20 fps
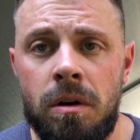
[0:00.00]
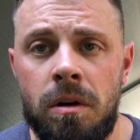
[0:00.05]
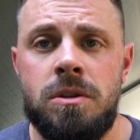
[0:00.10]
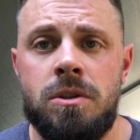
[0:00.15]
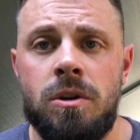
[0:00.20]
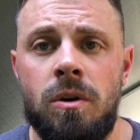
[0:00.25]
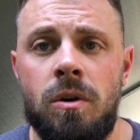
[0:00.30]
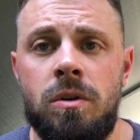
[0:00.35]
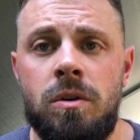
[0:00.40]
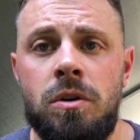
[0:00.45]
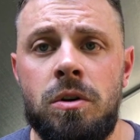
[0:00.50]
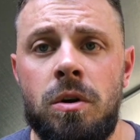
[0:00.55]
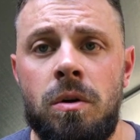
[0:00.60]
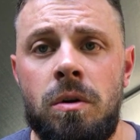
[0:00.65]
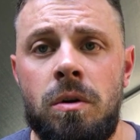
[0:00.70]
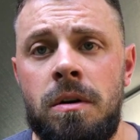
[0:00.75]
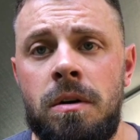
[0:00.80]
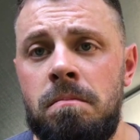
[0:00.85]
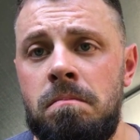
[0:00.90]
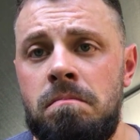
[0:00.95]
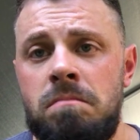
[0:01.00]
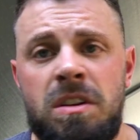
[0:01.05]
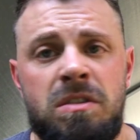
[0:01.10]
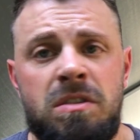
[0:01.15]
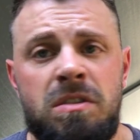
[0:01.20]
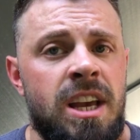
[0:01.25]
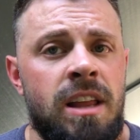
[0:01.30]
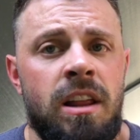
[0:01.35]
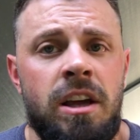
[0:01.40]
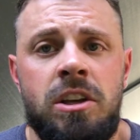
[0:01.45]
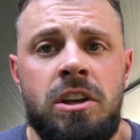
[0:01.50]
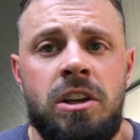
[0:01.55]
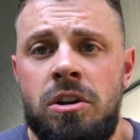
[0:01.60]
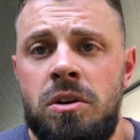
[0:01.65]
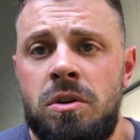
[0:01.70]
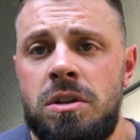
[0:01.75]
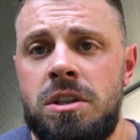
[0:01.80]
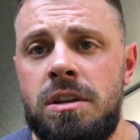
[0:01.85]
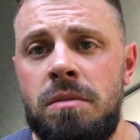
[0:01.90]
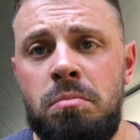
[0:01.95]
So you're going to, say like you're
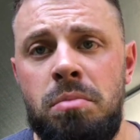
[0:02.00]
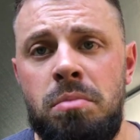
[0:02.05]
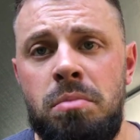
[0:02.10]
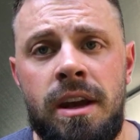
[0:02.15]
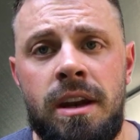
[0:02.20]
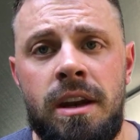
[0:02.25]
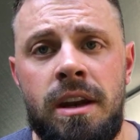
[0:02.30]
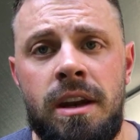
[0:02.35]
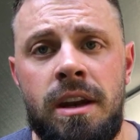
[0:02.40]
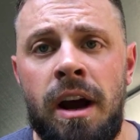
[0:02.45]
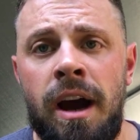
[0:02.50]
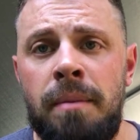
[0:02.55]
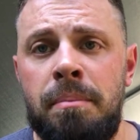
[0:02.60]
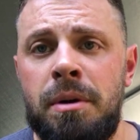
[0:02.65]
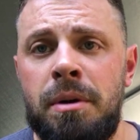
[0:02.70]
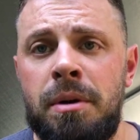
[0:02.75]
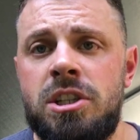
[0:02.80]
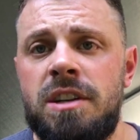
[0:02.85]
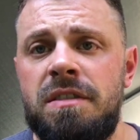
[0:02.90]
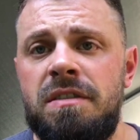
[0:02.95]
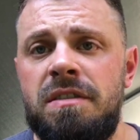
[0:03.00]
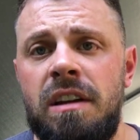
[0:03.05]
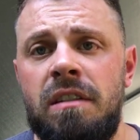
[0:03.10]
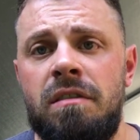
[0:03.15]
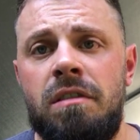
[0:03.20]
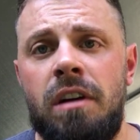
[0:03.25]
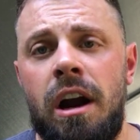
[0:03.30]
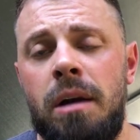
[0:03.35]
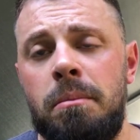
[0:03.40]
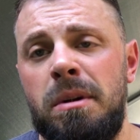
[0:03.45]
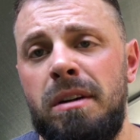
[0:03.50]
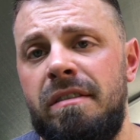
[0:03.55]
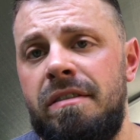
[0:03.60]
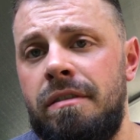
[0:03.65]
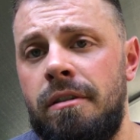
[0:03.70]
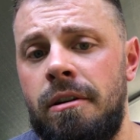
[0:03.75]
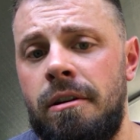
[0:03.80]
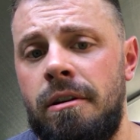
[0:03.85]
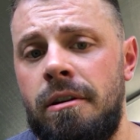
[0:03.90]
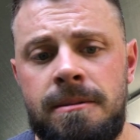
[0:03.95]
used to being in your hypertrophy environment
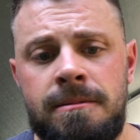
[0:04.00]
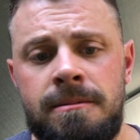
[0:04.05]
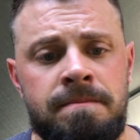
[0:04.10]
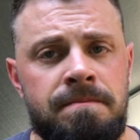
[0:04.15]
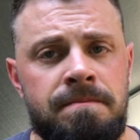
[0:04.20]
for